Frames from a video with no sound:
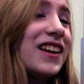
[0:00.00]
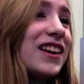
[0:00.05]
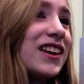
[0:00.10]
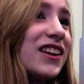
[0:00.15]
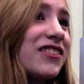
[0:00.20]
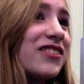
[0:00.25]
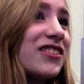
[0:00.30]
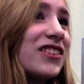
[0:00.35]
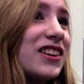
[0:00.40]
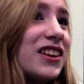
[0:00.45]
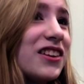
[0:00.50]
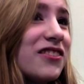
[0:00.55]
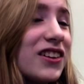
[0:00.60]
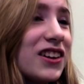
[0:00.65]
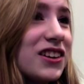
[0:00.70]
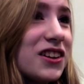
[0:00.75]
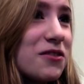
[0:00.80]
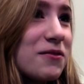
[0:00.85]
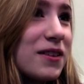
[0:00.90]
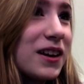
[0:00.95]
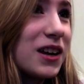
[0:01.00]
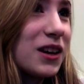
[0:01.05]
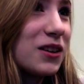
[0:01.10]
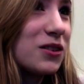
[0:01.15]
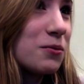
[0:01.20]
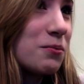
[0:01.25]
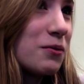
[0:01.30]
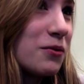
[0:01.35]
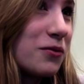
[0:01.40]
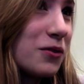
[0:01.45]
Even if I don't make it
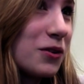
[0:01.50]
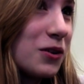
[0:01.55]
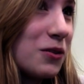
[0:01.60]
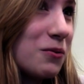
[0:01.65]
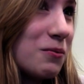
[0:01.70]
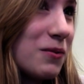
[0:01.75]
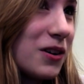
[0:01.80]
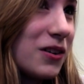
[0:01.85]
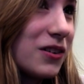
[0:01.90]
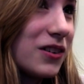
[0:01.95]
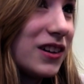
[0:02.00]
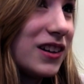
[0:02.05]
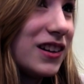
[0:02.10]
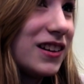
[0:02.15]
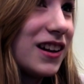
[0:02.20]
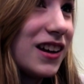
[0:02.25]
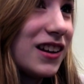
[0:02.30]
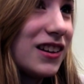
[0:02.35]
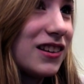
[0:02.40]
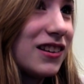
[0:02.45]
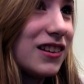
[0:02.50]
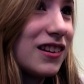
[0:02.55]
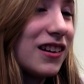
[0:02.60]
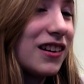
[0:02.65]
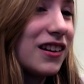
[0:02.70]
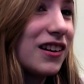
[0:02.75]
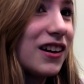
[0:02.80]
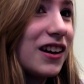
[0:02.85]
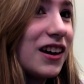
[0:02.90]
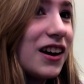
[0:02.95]
as a performer and a
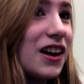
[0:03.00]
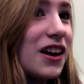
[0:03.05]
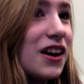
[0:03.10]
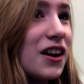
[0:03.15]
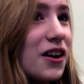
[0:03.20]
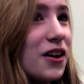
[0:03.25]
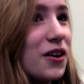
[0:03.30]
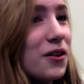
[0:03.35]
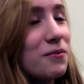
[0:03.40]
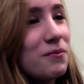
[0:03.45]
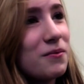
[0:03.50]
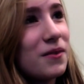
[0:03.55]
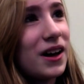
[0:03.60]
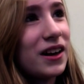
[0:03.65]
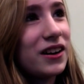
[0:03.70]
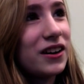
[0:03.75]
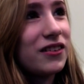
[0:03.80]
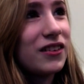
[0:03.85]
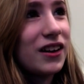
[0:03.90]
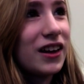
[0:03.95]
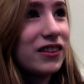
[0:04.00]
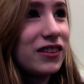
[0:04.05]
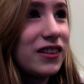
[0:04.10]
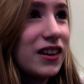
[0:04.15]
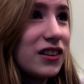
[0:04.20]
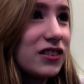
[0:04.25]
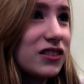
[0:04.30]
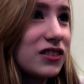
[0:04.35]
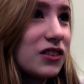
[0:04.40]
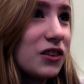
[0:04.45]
dancer, I know that
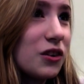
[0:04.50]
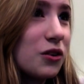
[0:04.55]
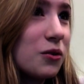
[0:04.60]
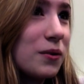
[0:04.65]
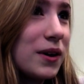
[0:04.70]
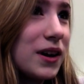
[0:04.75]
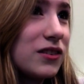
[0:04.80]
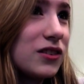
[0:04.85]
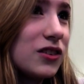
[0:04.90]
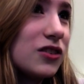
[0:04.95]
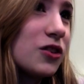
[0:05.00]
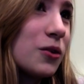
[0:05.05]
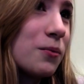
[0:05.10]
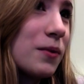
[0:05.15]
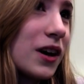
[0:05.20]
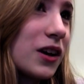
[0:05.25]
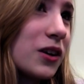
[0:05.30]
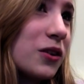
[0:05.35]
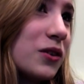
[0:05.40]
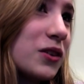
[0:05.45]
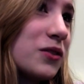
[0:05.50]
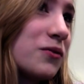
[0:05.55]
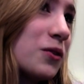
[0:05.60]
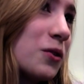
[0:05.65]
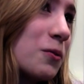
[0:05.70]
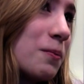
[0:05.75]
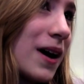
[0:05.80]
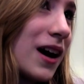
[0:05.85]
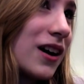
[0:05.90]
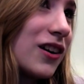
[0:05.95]
there's always a job that I can always
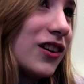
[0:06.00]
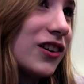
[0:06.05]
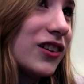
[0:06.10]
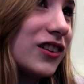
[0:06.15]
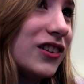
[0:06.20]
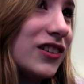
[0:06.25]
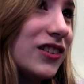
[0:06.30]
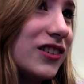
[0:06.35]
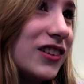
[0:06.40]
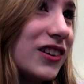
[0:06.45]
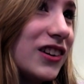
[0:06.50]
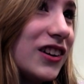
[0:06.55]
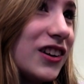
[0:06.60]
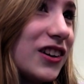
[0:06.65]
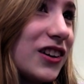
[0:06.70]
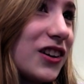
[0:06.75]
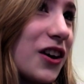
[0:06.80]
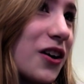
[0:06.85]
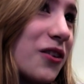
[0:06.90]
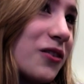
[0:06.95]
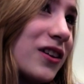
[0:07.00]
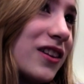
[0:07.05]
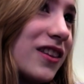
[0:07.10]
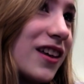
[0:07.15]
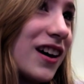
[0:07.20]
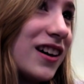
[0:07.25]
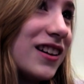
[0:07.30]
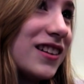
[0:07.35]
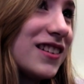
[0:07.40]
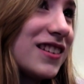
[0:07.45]
fall back on and go with
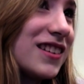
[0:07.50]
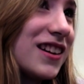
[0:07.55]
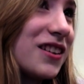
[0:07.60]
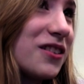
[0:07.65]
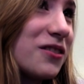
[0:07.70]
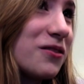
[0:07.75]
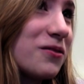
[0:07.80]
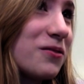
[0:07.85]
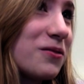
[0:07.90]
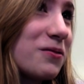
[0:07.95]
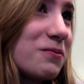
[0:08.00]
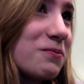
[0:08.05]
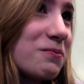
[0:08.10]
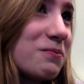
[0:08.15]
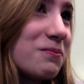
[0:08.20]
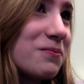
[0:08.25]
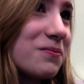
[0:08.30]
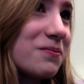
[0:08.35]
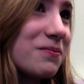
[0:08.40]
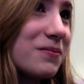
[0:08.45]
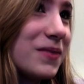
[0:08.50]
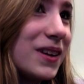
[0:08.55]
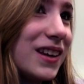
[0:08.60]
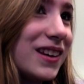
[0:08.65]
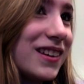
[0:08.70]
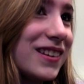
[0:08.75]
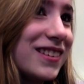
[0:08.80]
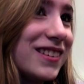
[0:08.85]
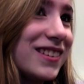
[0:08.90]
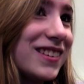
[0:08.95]
that instead of
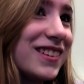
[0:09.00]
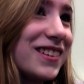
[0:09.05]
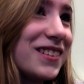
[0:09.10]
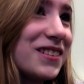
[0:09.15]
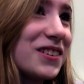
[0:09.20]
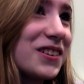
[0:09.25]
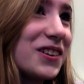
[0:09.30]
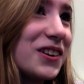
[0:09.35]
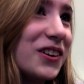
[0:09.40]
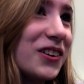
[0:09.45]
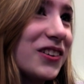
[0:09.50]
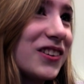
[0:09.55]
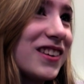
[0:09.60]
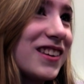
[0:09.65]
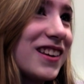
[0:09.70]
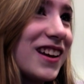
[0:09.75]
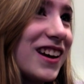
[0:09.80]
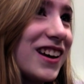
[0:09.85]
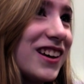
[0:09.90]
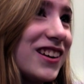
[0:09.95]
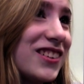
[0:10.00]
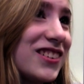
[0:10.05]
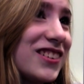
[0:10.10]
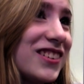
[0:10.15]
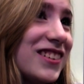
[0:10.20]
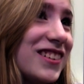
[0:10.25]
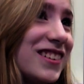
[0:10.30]
being on stage.